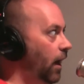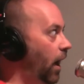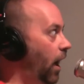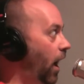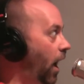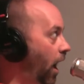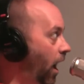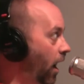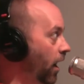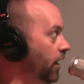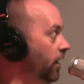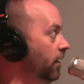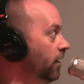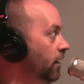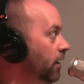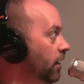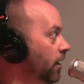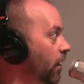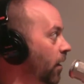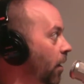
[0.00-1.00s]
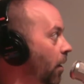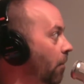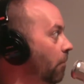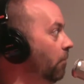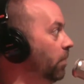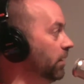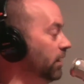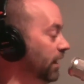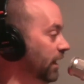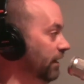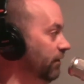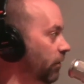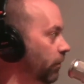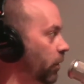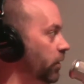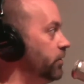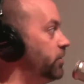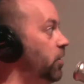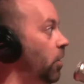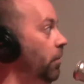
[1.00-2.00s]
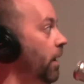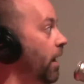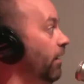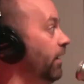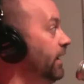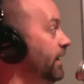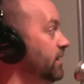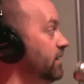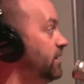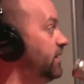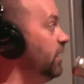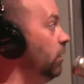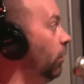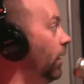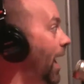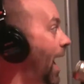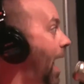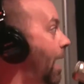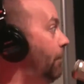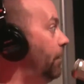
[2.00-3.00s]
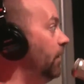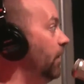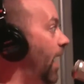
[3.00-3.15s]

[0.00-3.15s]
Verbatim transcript: Oh, unbelievable. God. So Mary didn't see what happened